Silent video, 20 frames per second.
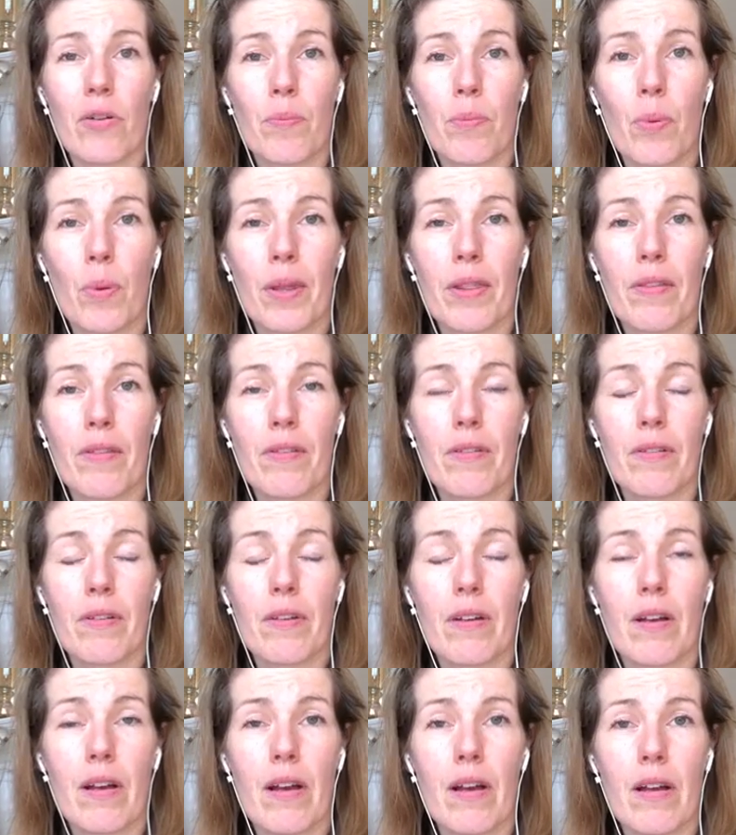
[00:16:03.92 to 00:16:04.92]
up with
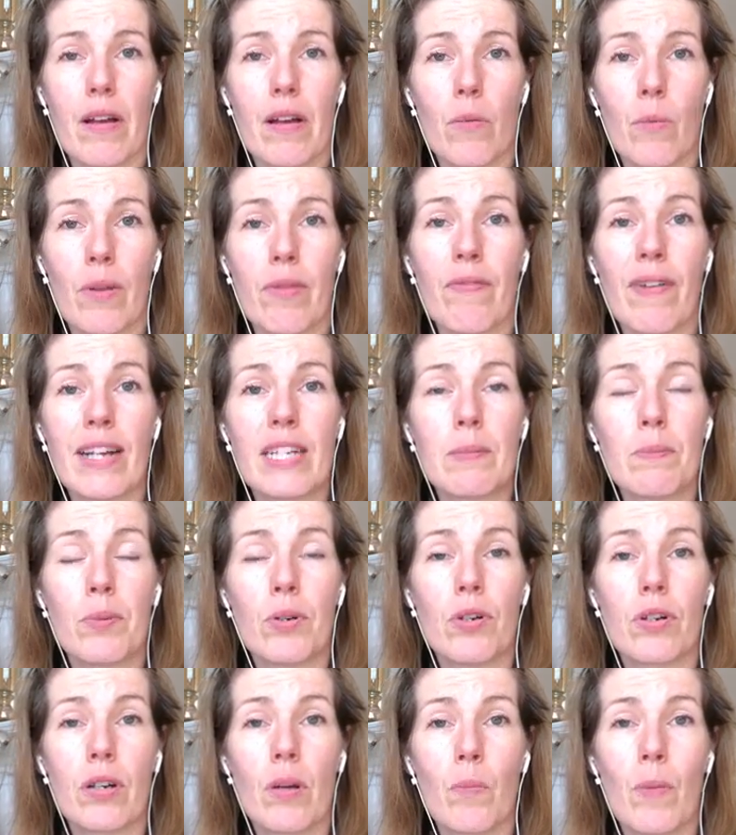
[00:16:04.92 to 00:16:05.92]

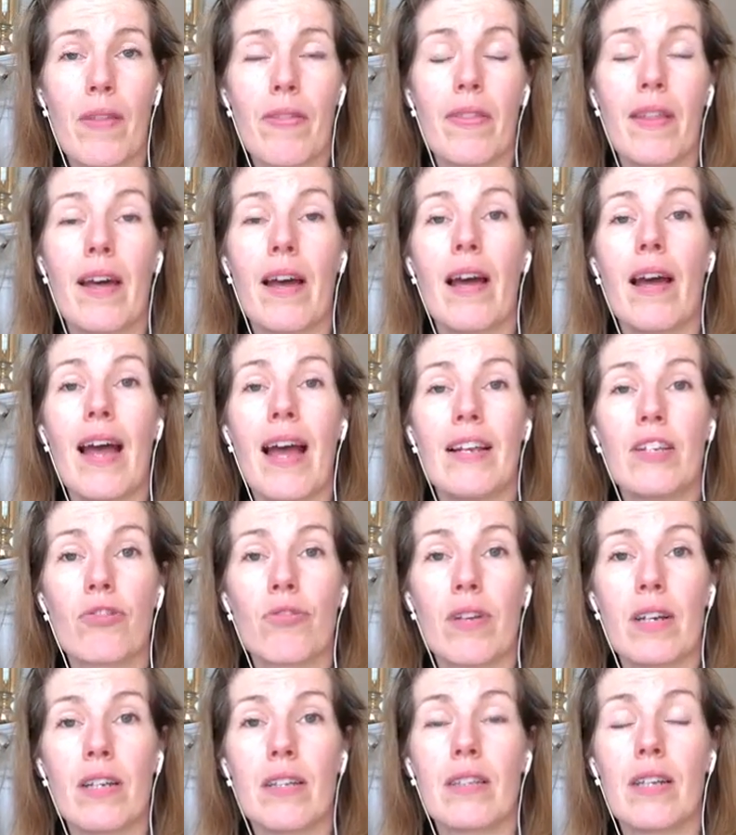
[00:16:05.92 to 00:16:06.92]
Facebook and when they're
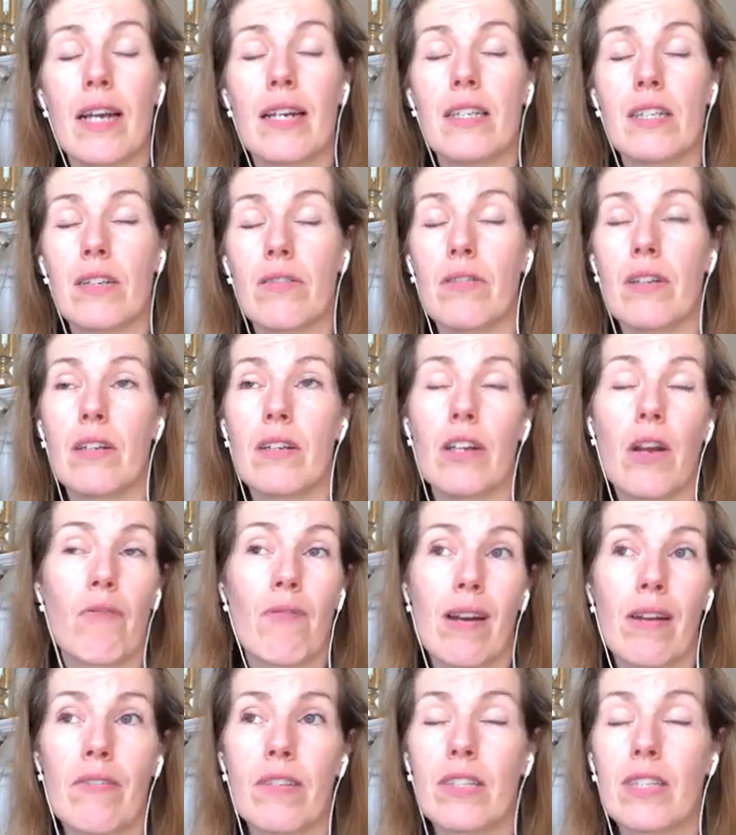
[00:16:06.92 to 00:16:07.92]
entering data,
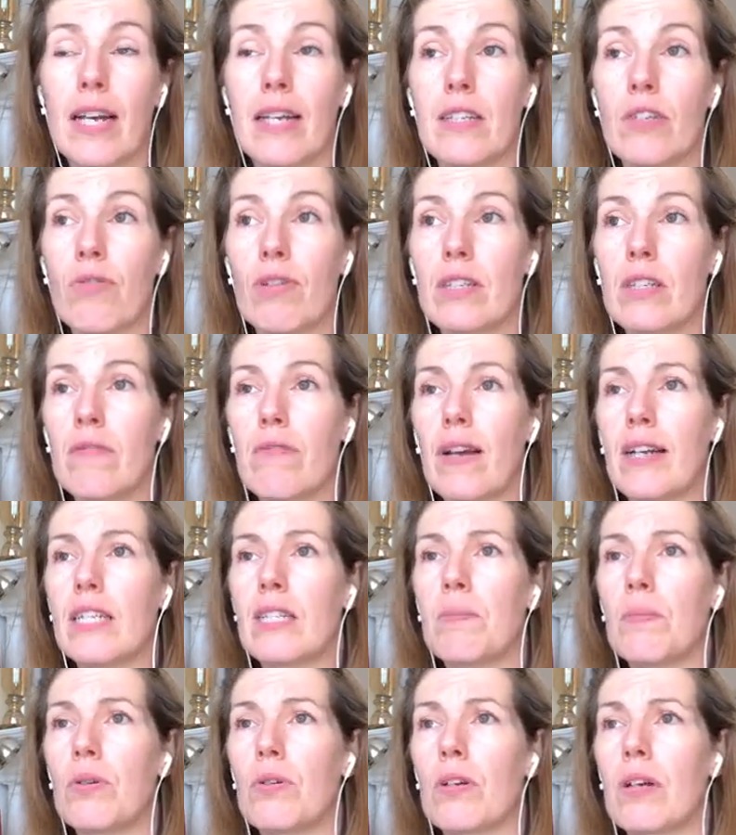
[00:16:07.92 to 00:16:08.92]
relevant data into
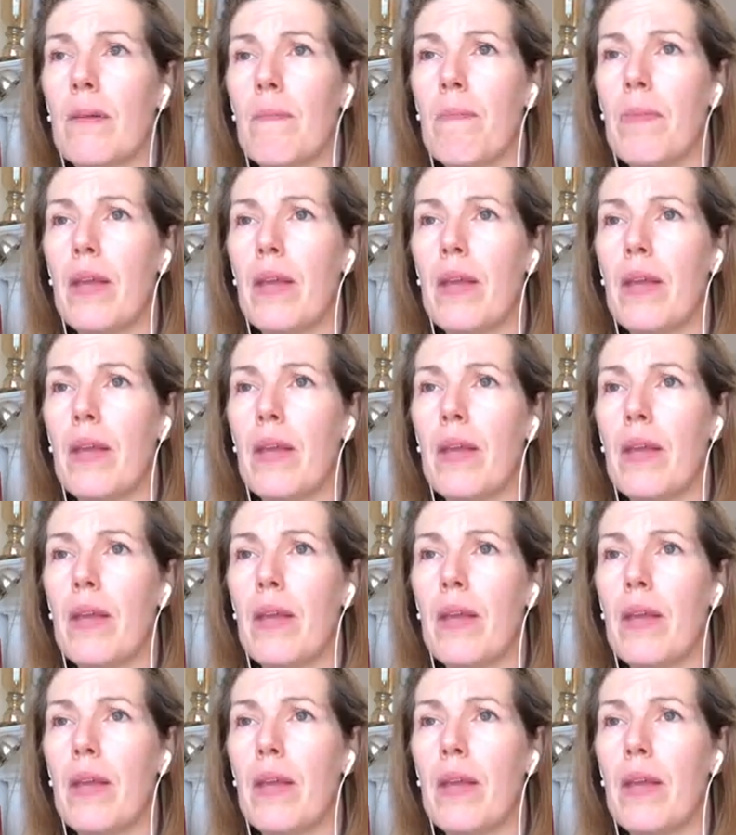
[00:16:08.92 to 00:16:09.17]
Facebook.